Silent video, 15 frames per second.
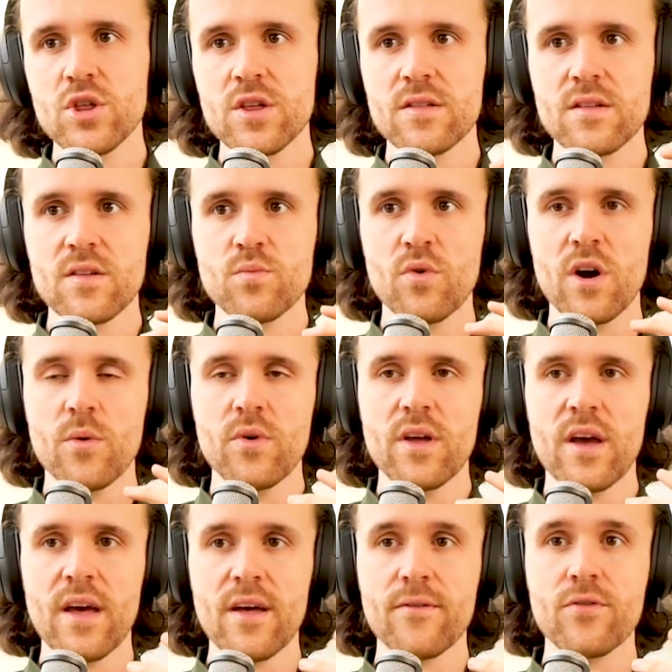This is why we
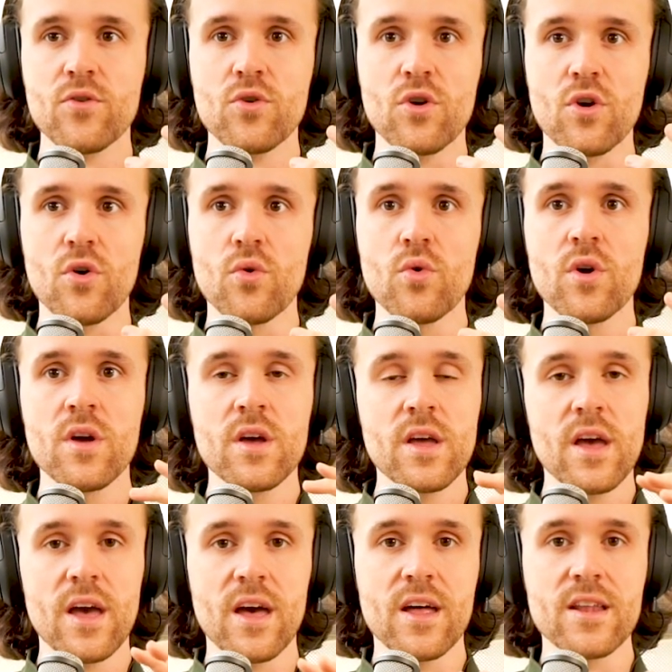have to go
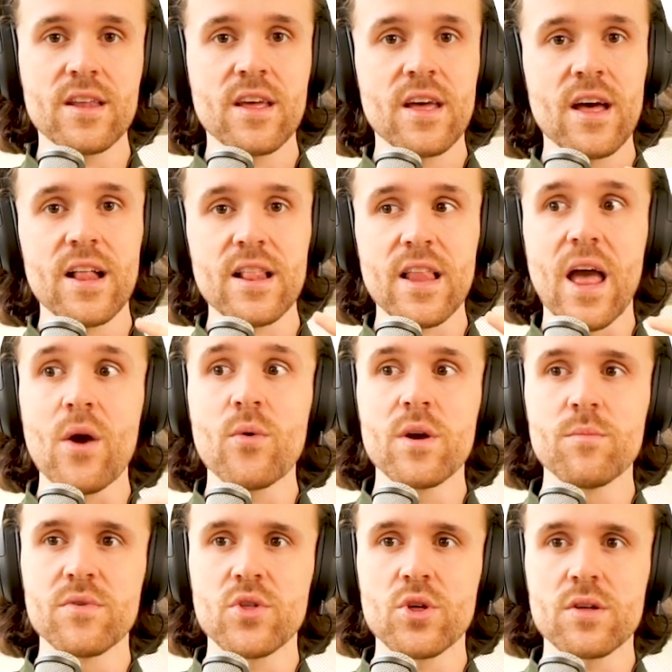and allow
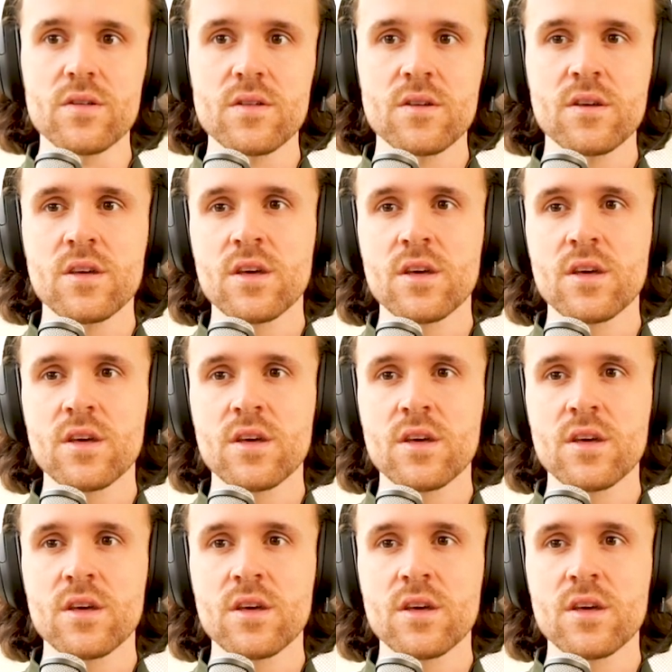images.